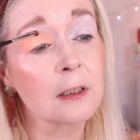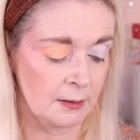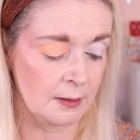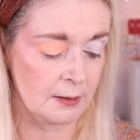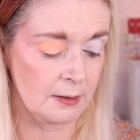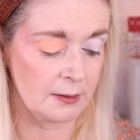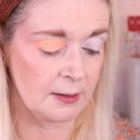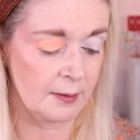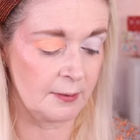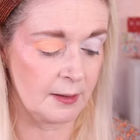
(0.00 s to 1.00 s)
And the
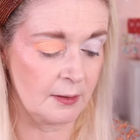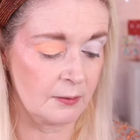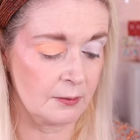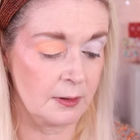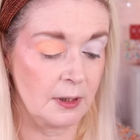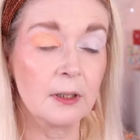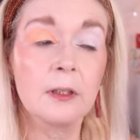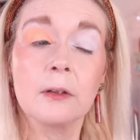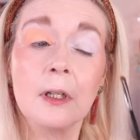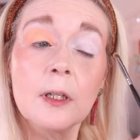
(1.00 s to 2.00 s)
same thing on the
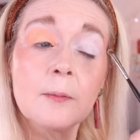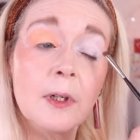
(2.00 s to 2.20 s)
other eye.